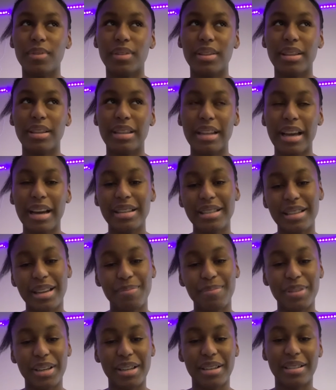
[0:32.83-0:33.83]
9
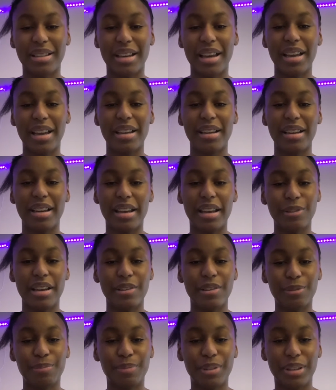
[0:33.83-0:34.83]
times out of 10
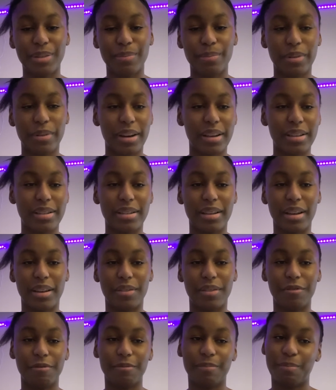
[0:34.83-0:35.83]
it'll be comprised
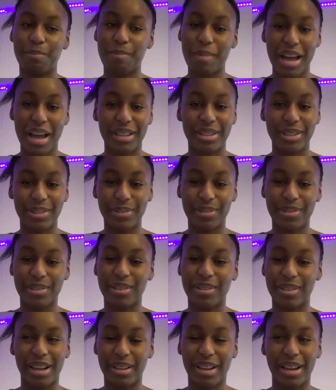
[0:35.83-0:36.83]
of magical
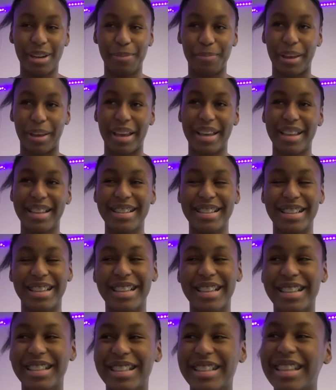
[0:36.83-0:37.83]
girl anime.
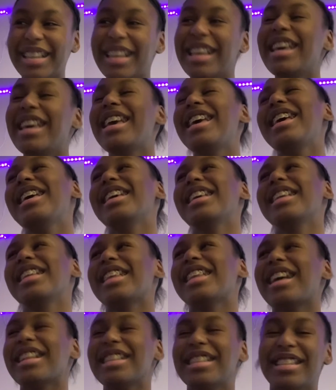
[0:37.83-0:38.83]

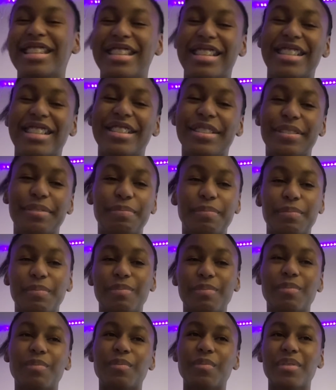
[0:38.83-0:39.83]
That's
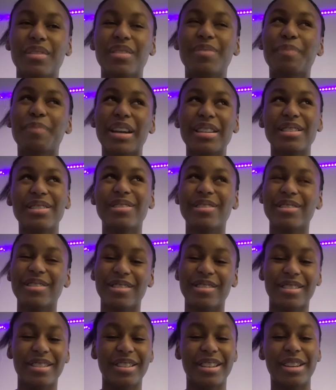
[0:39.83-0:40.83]
magical
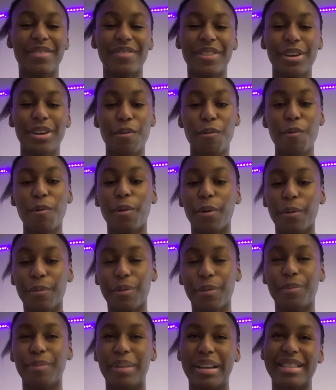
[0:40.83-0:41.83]
girl anime or
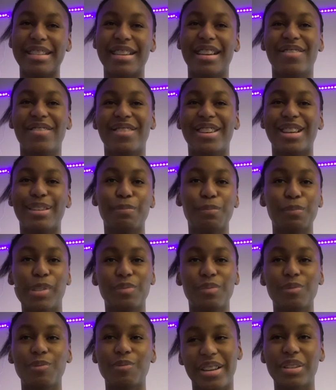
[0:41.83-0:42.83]
romance anime,
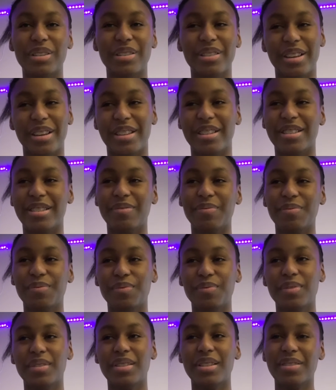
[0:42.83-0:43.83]
one or the other.
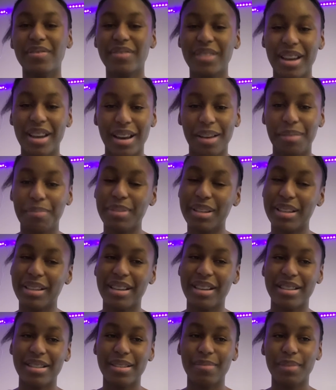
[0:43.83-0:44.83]

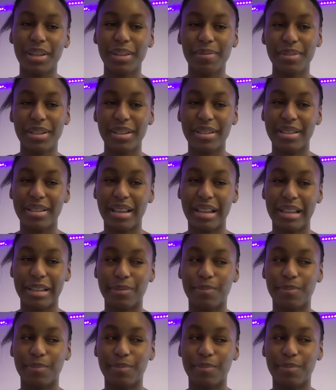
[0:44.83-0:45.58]
Sometimes there's like